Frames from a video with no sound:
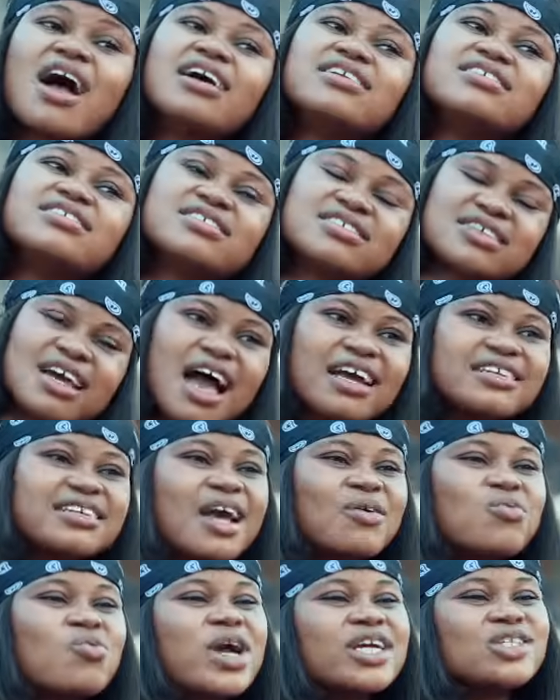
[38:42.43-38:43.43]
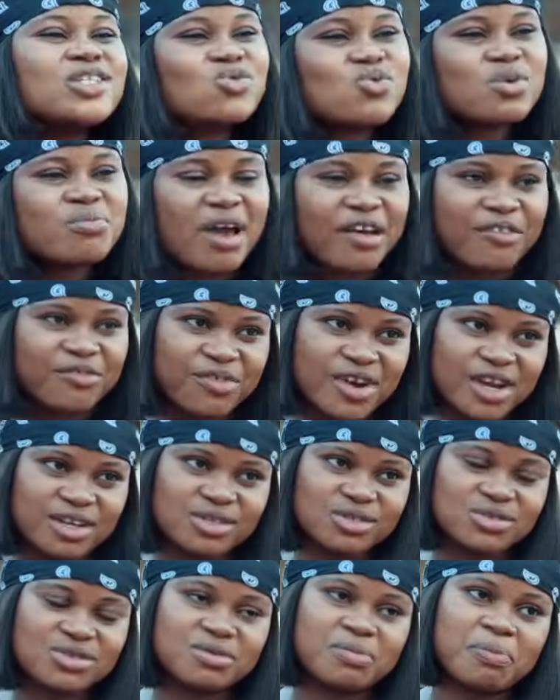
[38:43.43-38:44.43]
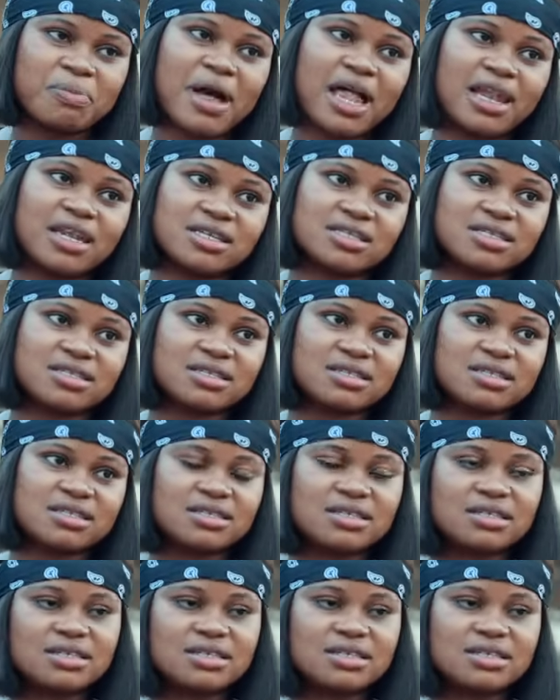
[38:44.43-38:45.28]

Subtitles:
And I went with my friends to the palace.